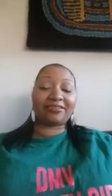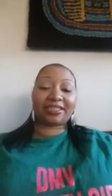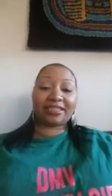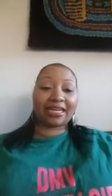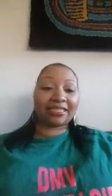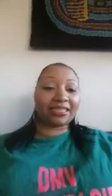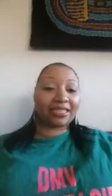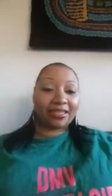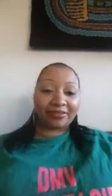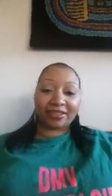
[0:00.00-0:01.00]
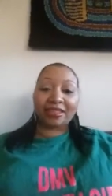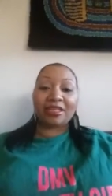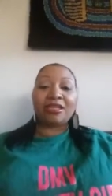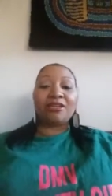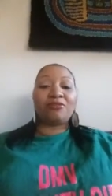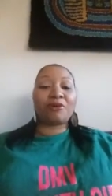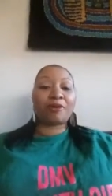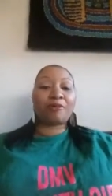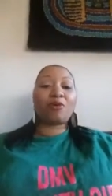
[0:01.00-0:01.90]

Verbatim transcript: Make sure you follow me so I can follow you back.